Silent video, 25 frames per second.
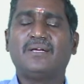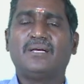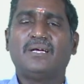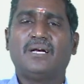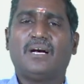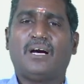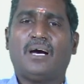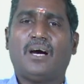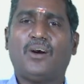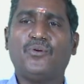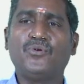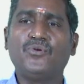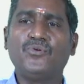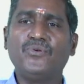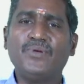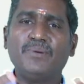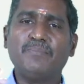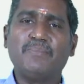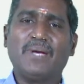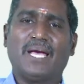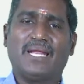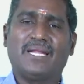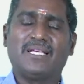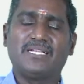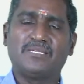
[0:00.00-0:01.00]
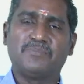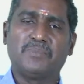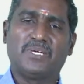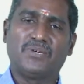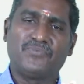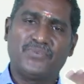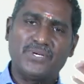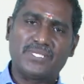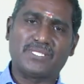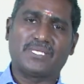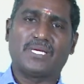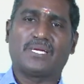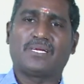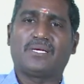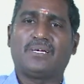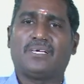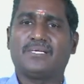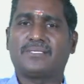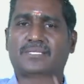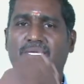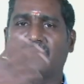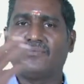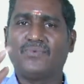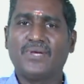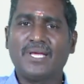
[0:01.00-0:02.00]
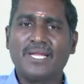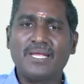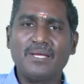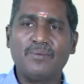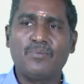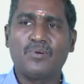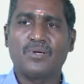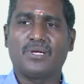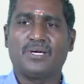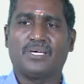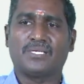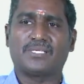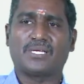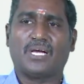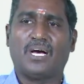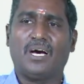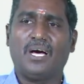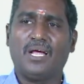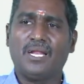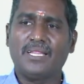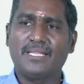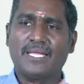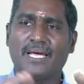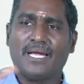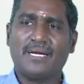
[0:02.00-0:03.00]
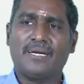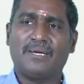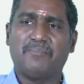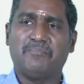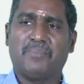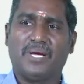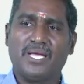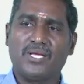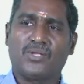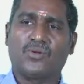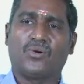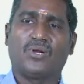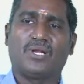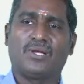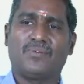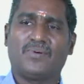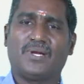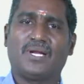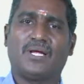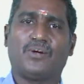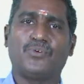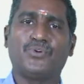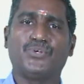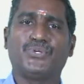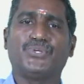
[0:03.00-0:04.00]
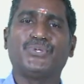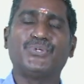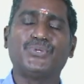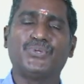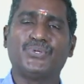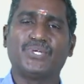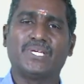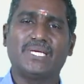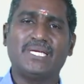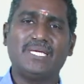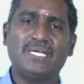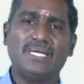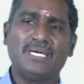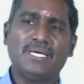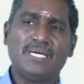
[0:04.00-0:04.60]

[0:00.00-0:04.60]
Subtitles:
How do we manage fixed cost and variable cost, all that micro level, how do you do it?